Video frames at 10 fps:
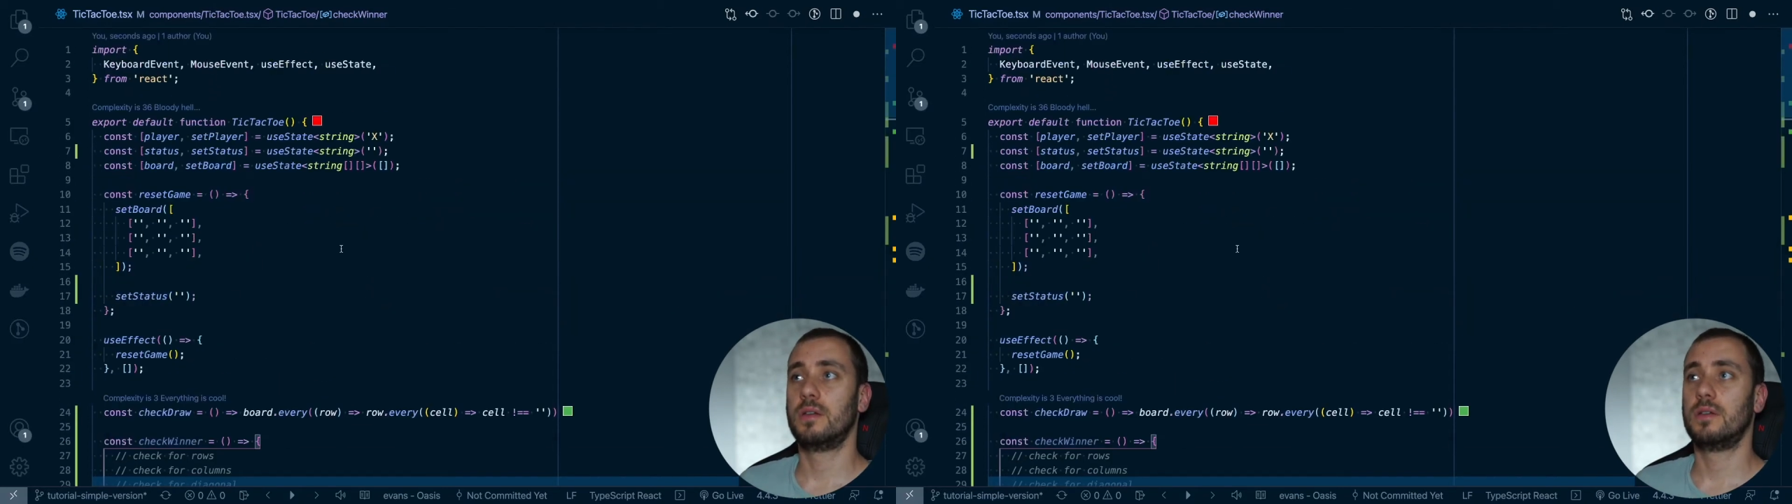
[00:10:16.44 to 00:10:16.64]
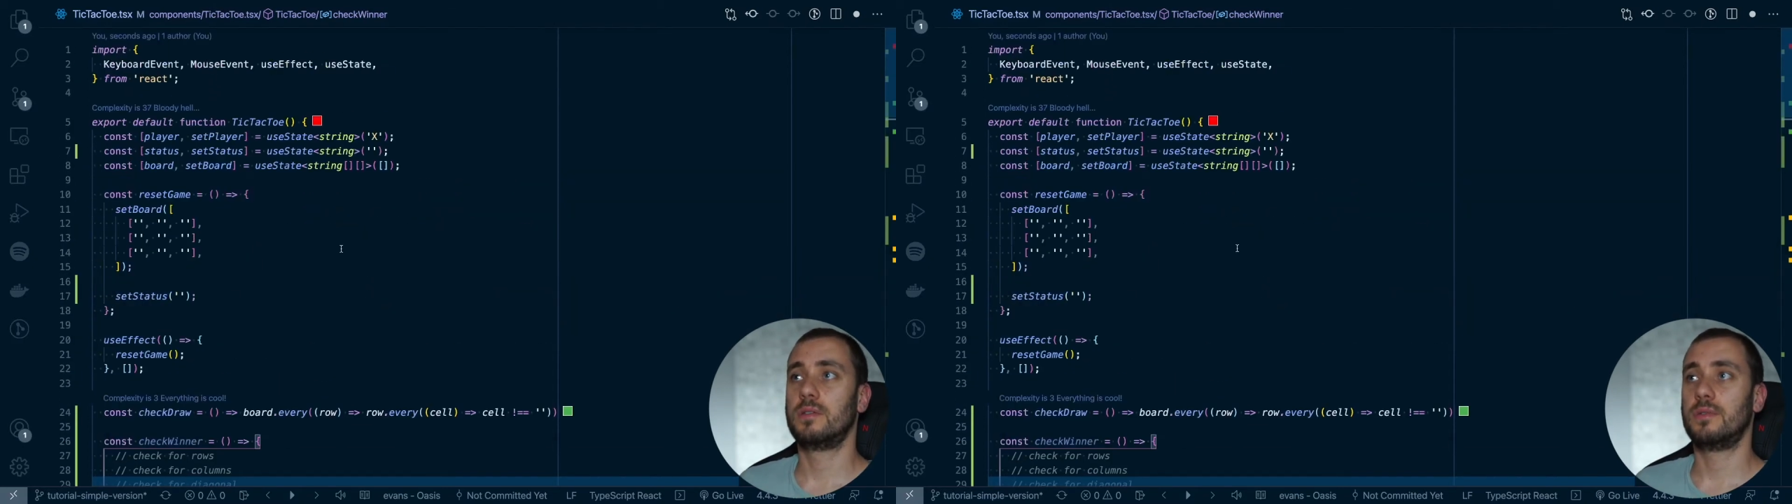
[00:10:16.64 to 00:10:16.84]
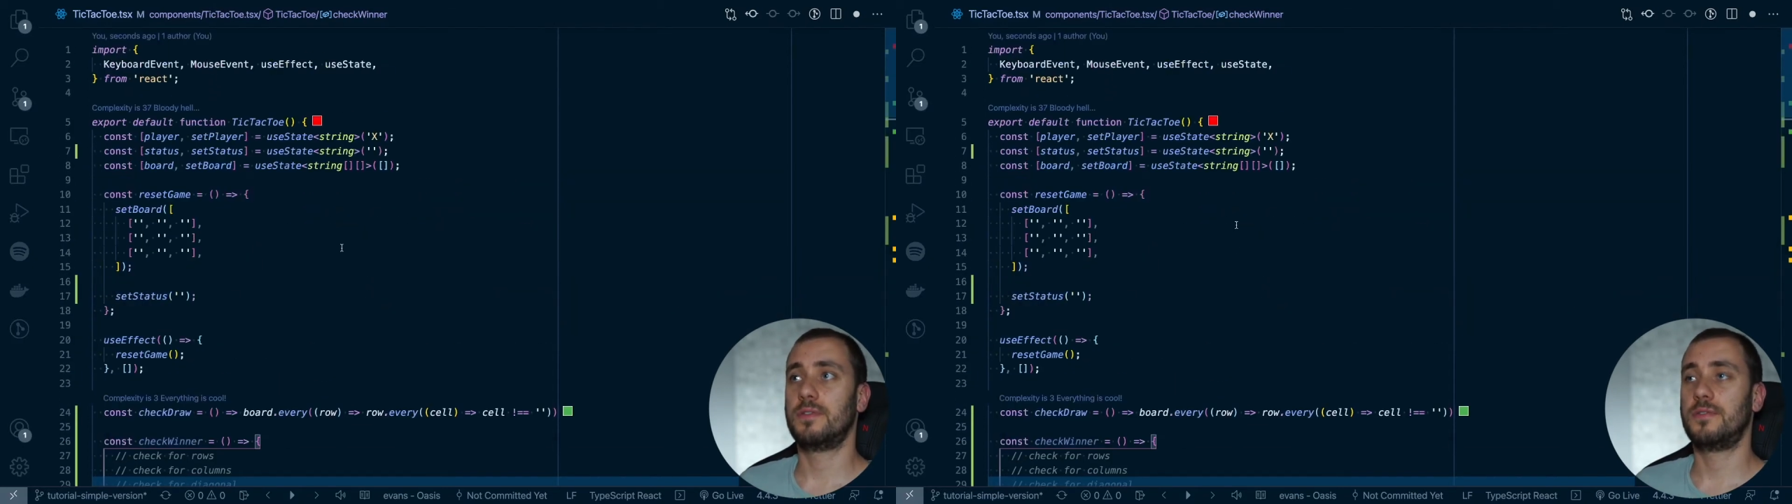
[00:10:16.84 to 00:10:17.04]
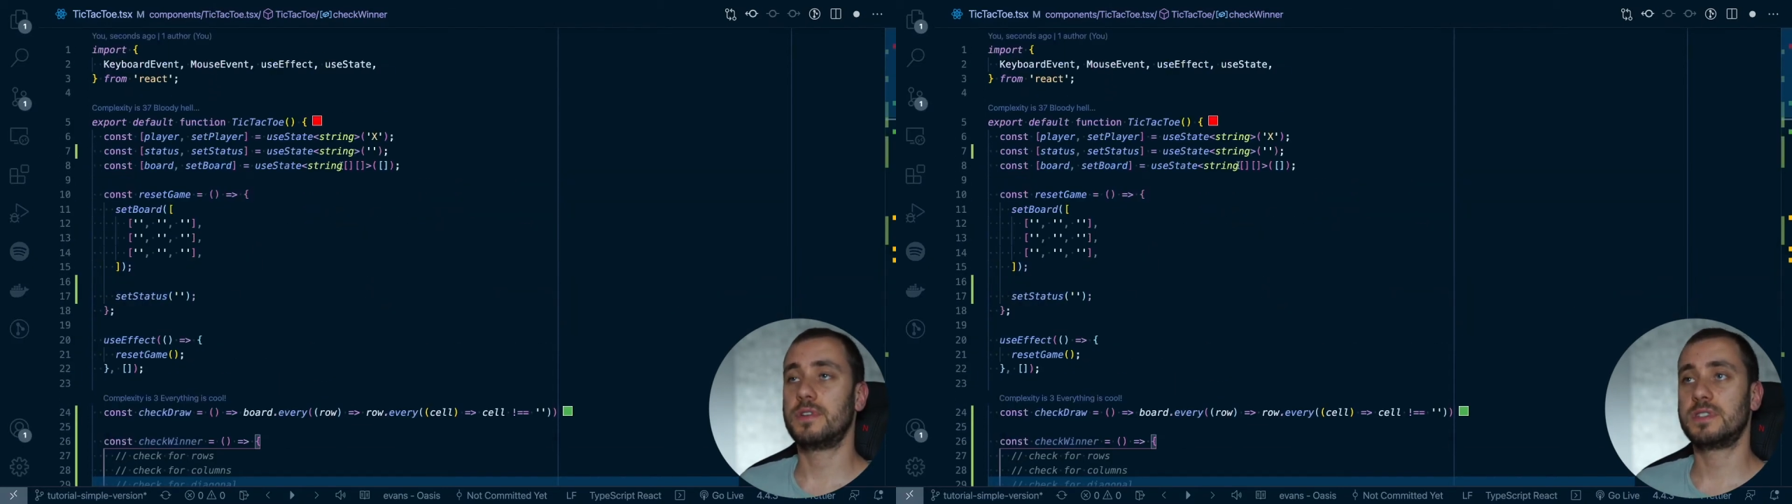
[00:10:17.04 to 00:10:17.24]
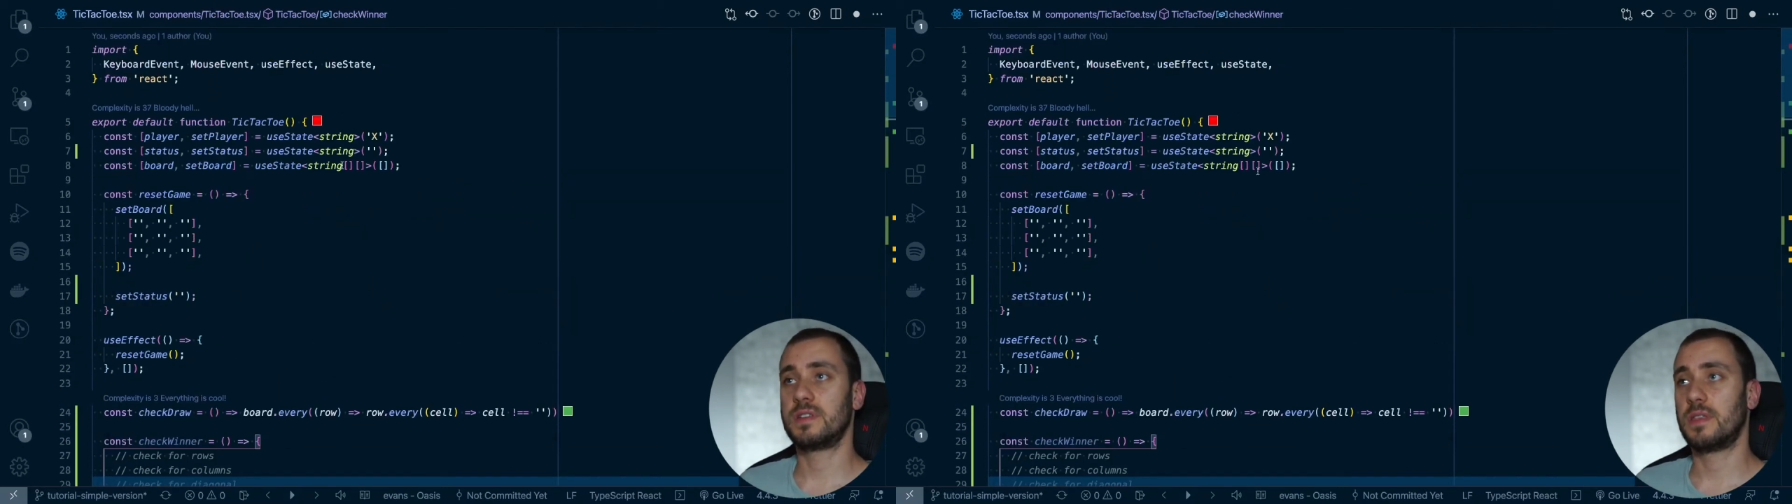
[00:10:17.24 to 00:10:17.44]
So the
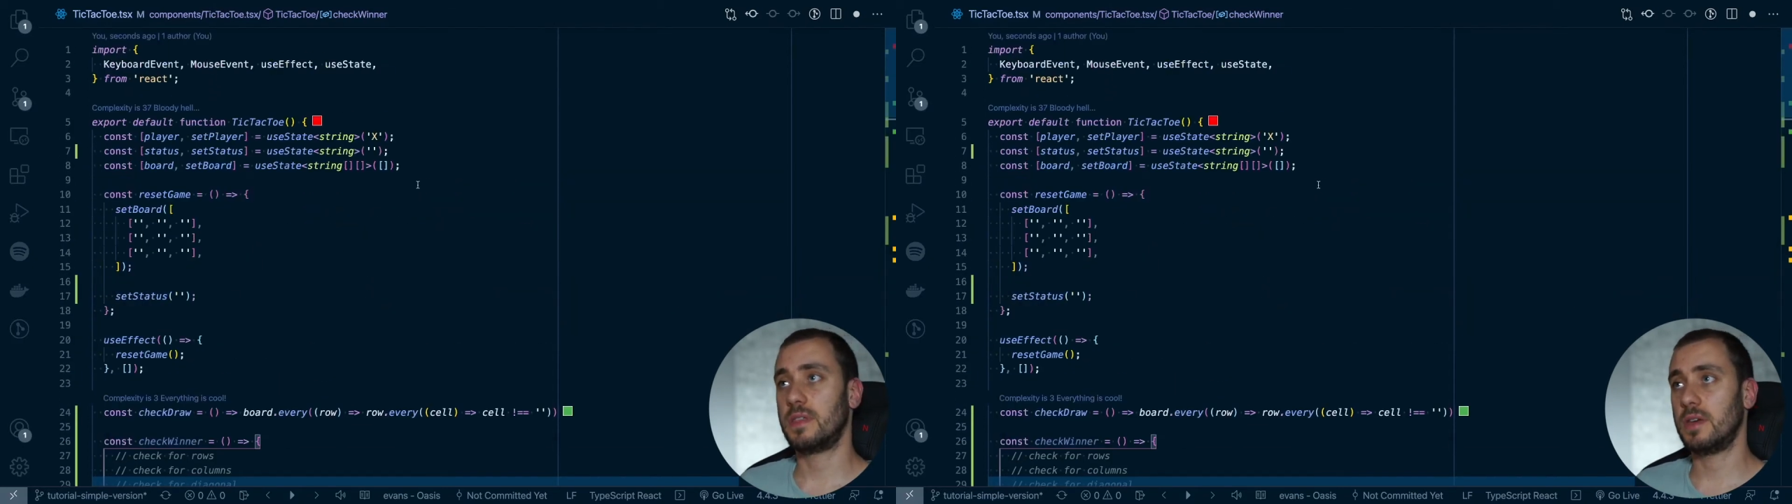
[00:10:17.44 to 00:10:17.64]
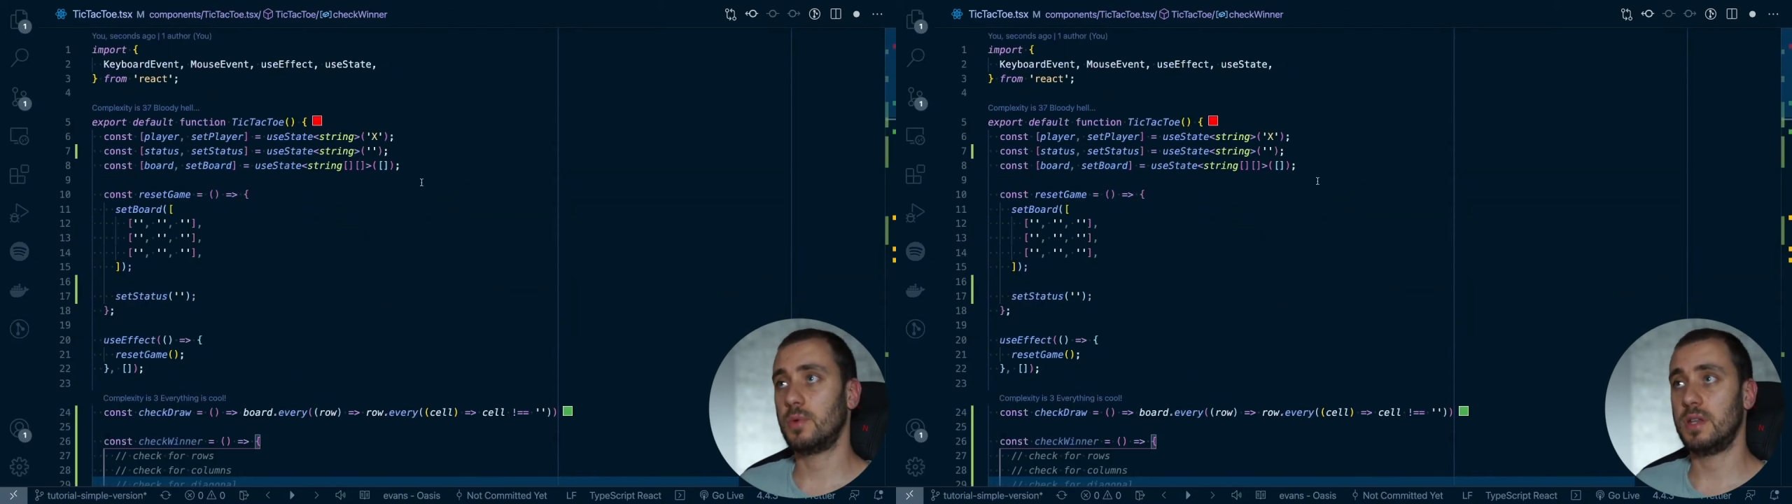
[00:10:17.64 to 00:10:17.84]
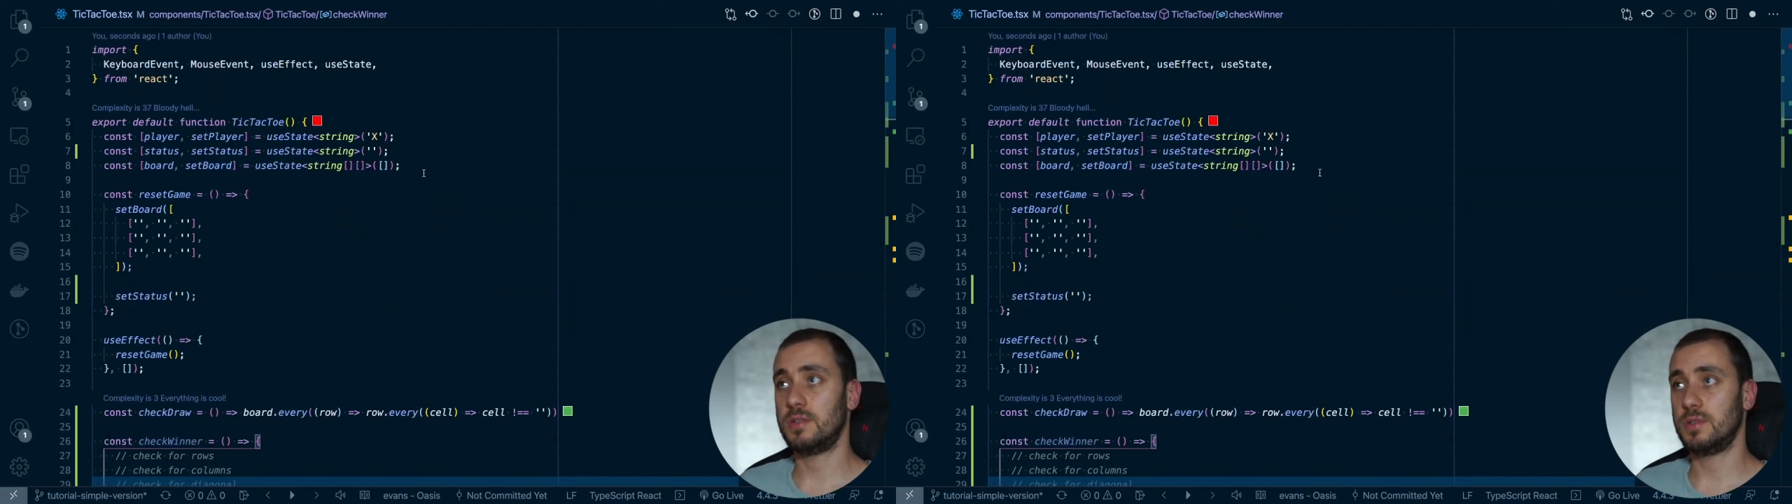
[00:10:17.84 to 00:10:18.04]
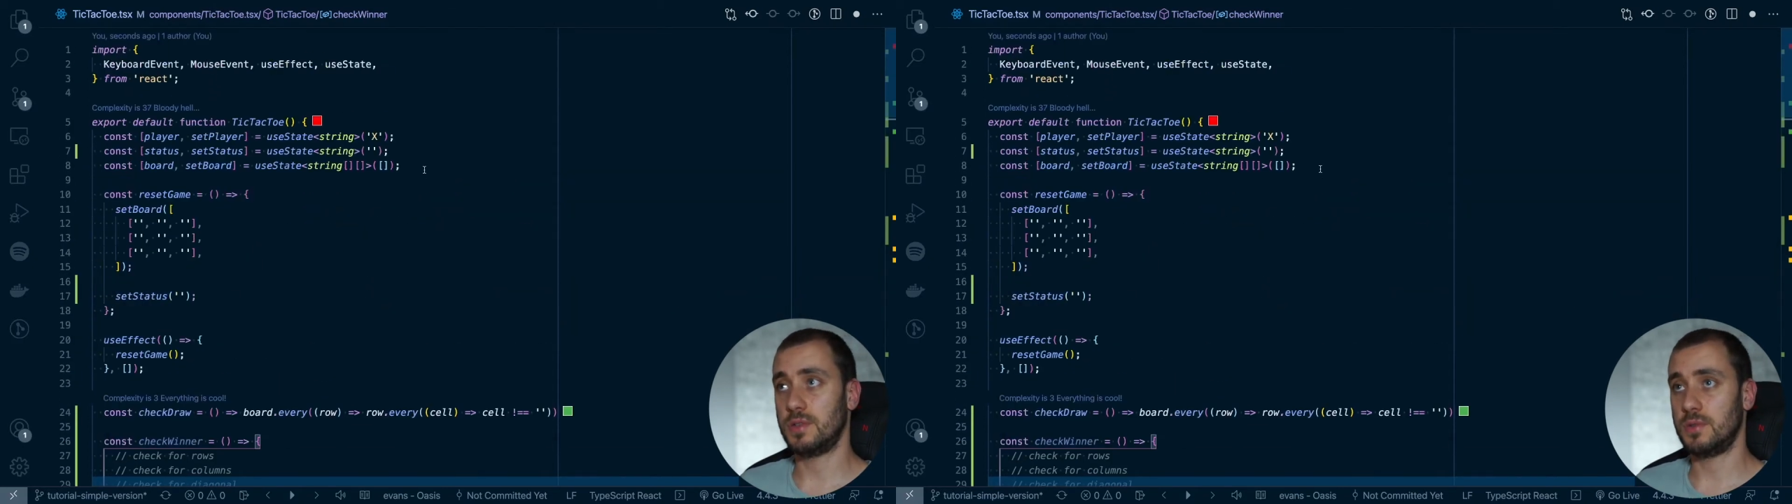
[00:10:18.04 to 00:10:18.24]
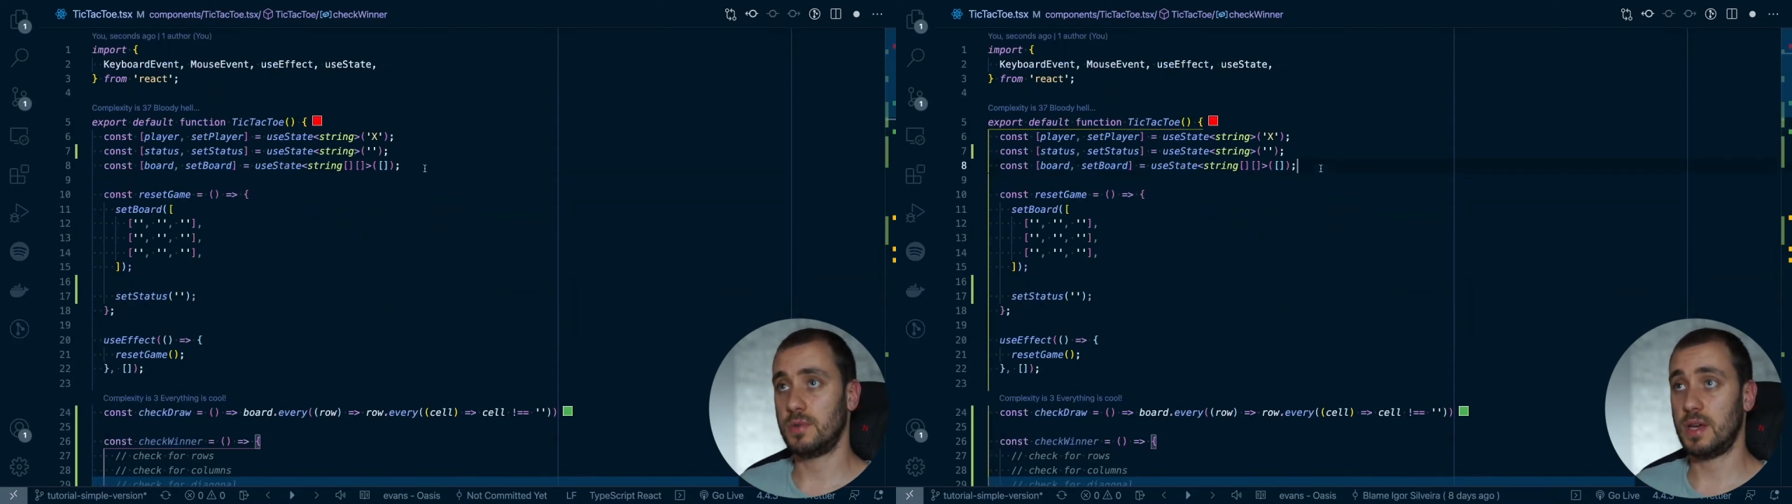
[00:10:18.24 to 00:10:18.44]
first thing we need to
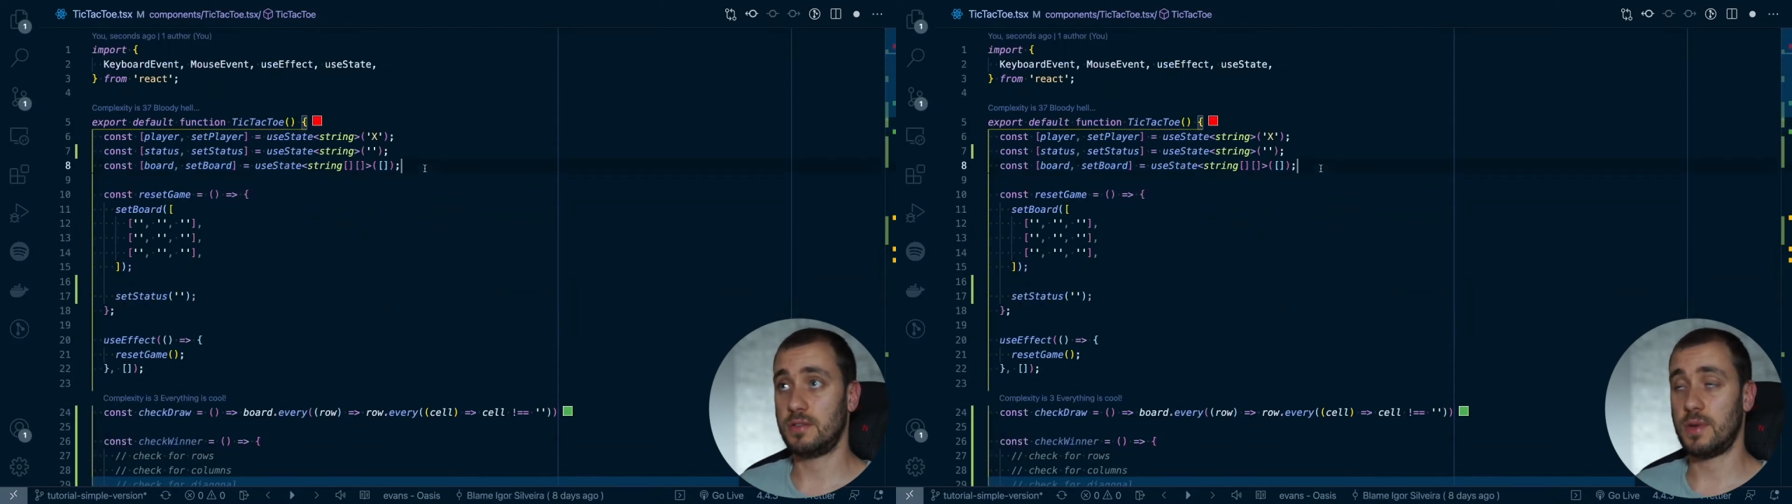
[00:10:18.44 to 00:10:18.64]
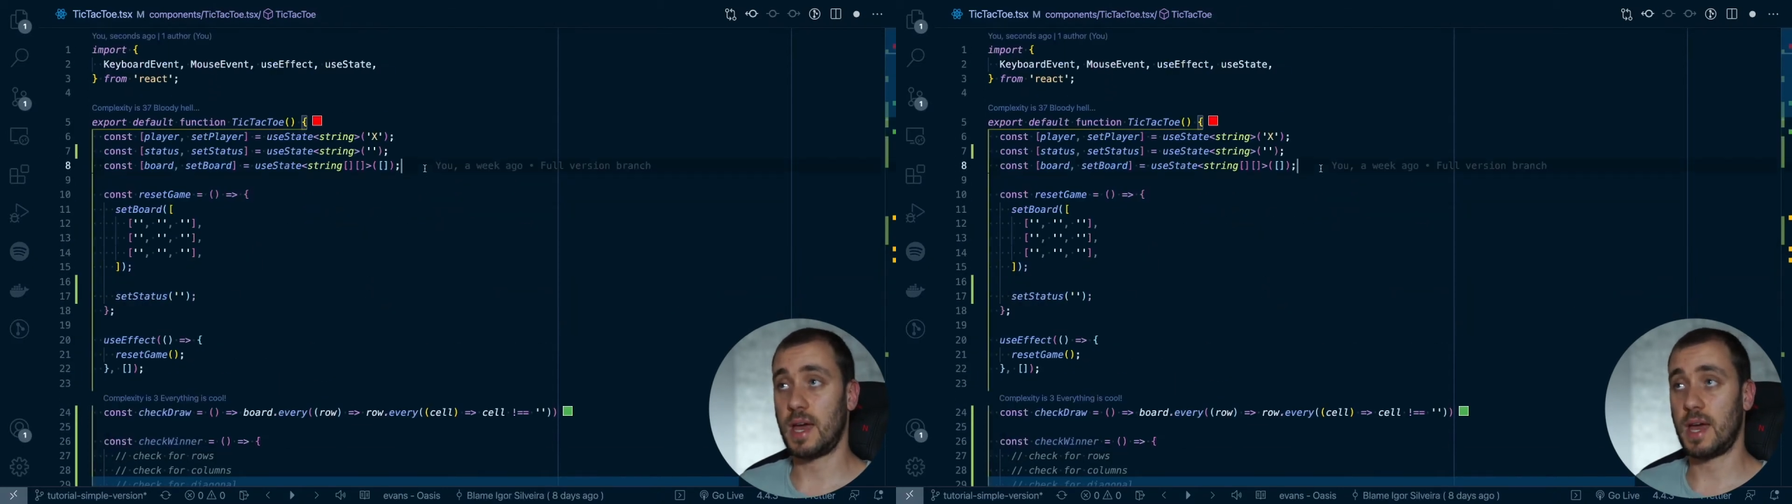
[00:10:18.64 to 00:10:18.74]
do is to